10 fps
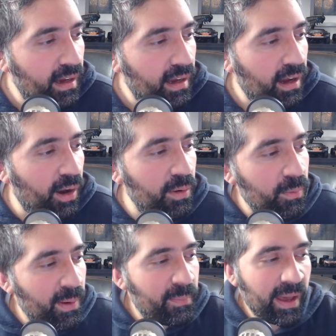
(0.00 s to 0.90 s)
Oh,
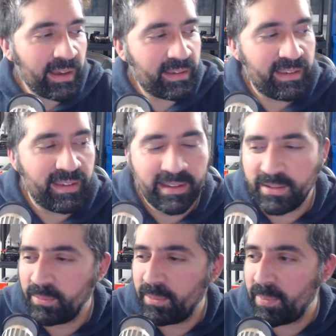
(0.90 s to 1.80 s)
we're back.
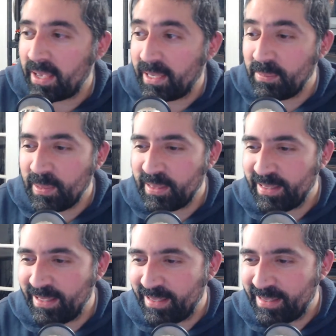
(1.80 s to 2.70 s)
We're back in
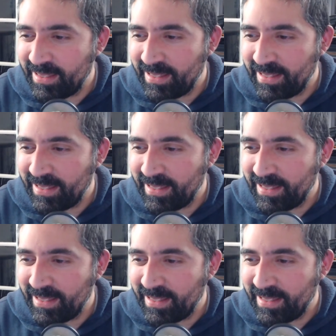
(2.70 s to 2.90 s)
business.